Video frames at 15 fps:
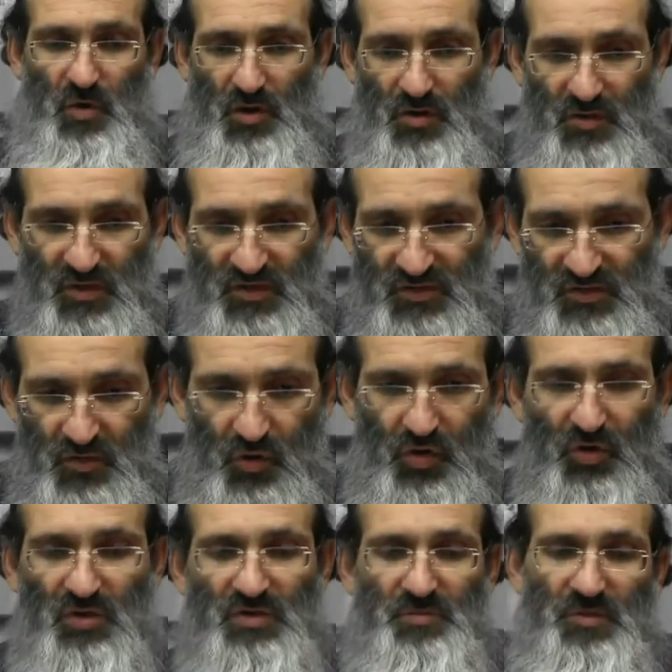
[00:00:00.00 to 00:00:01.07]
What are these
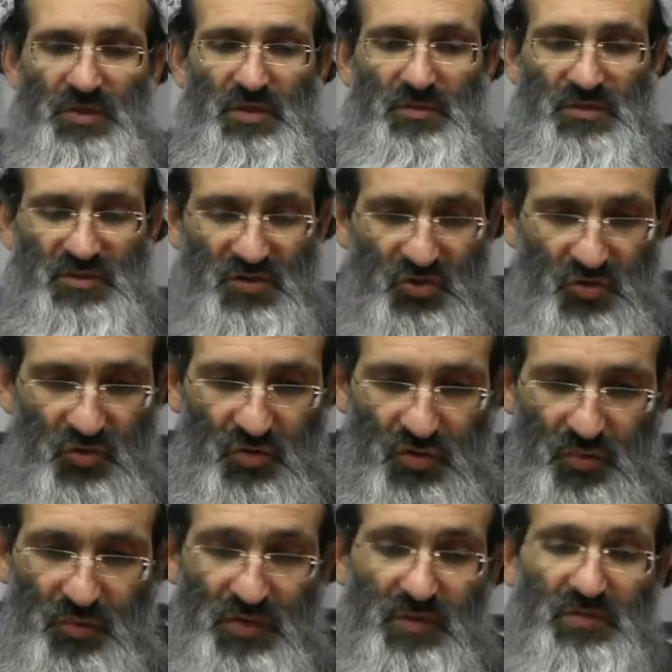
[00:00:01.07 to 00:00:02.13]
oilers penimis to?
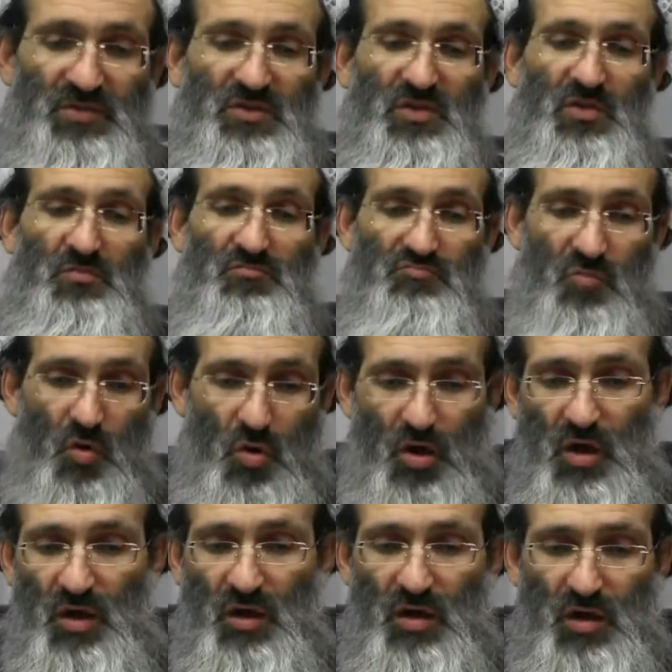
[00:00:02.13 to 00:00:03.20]
The penimis to the
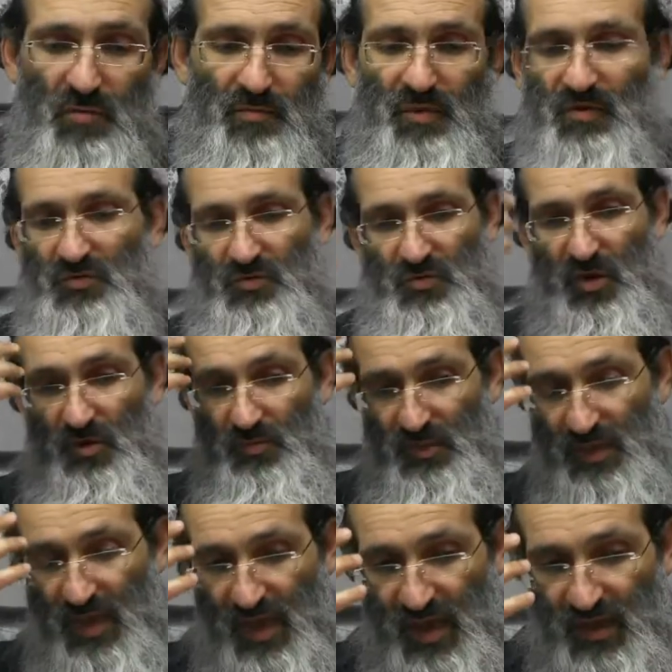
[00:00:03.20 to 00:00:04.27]
moach, because we're talking
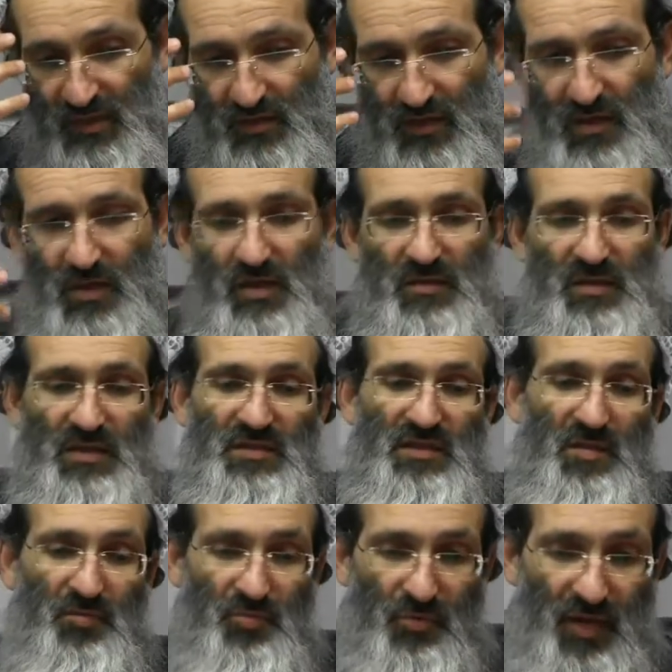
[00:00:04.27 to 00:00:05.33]
about the head,
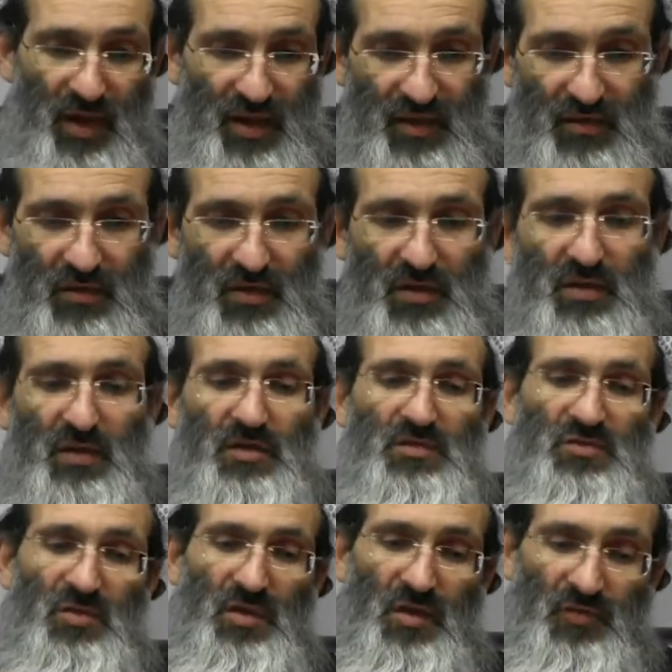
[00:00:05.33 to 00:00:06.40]
that's the brain.
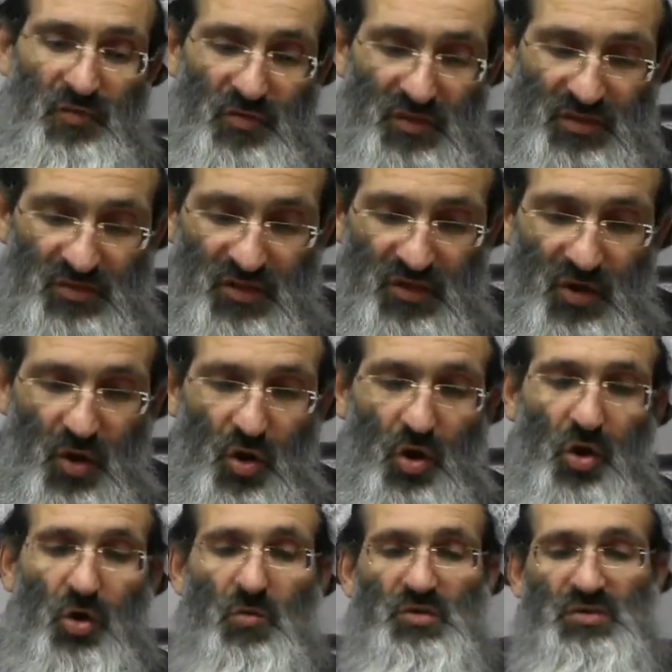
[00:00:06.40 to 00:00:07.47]
So therefore these are the
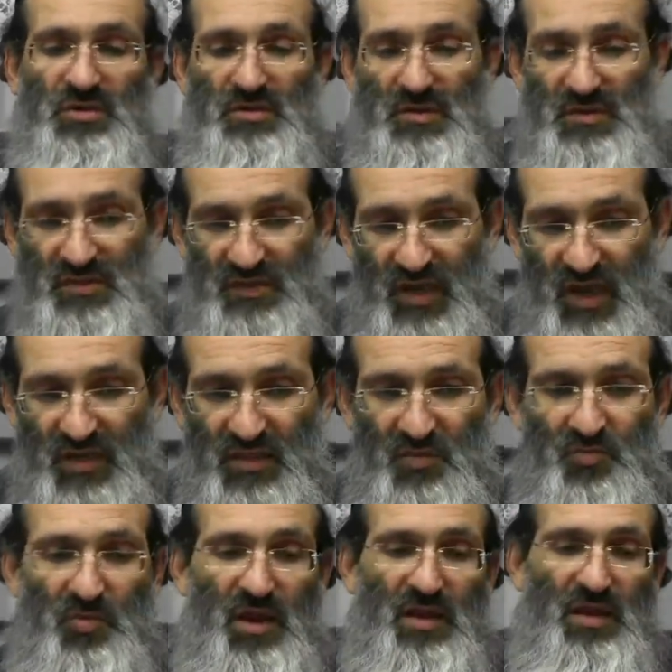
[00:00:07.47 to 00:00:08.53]
oil which is inside
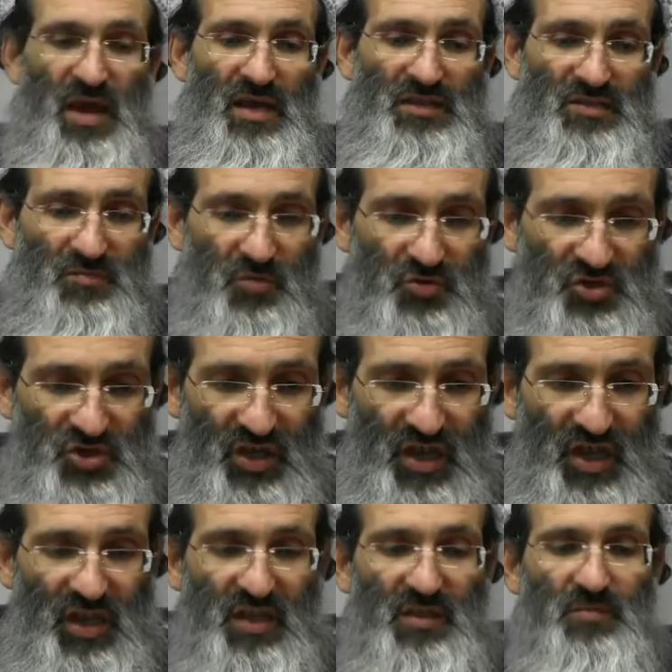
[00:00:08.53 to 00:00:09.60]
the brain. Atzmo
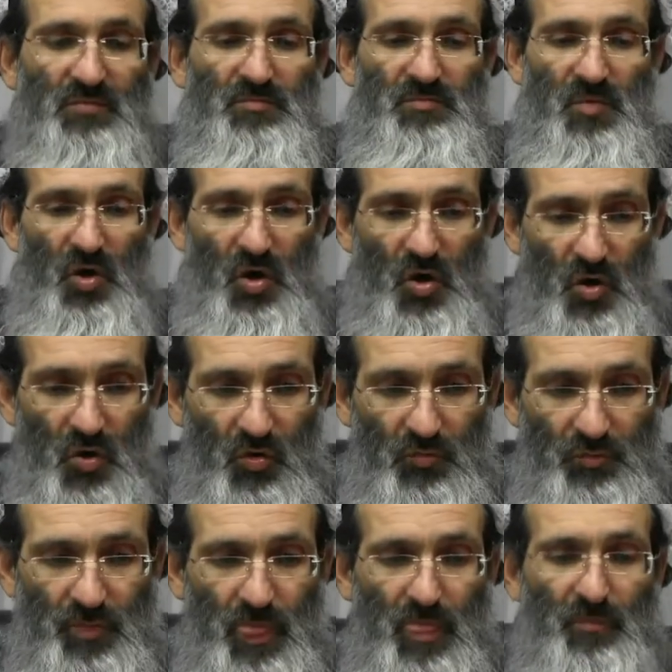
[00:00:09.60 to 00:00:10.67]
she'ein
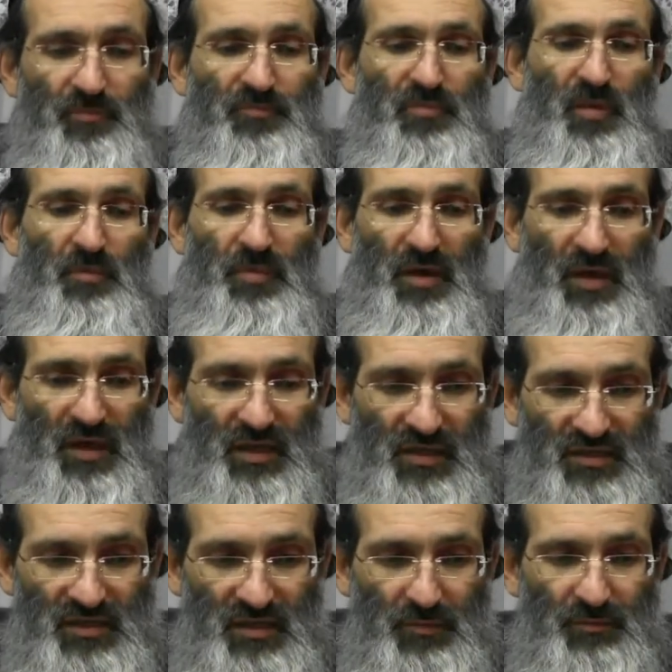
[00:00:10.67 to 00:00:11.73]
bo
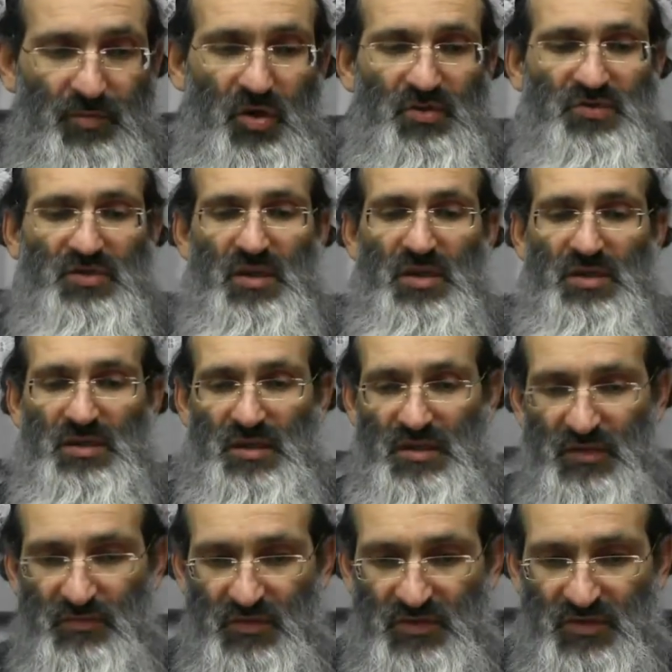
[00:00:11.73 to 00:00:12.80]
bechinas bosa
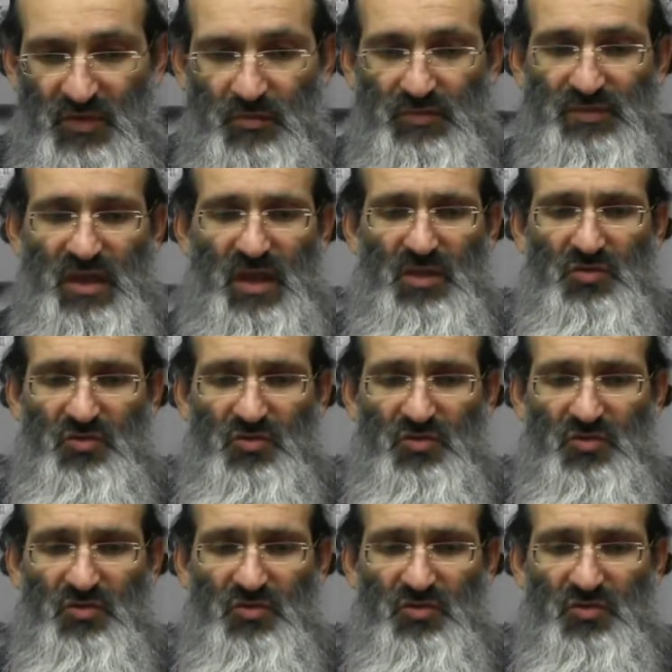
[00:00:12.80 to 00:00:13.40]
gidim atzom.